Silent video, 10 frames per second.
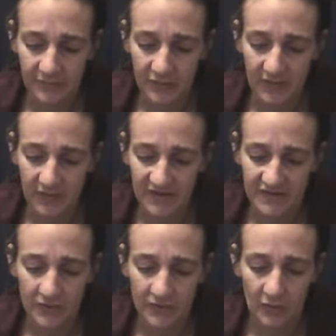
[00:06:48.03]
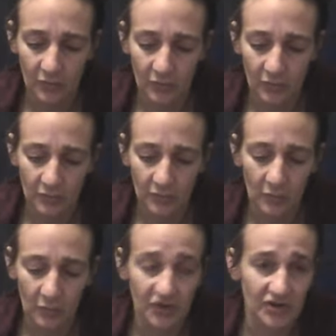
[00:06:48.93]
you guys know
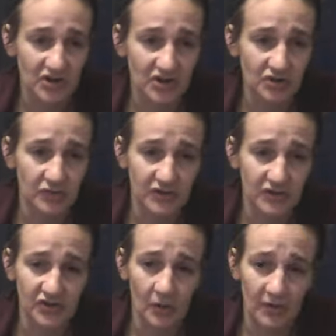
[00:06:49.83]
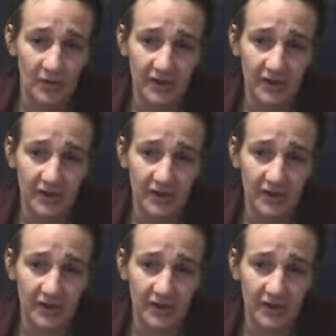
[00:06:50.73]
what direction you need to go in.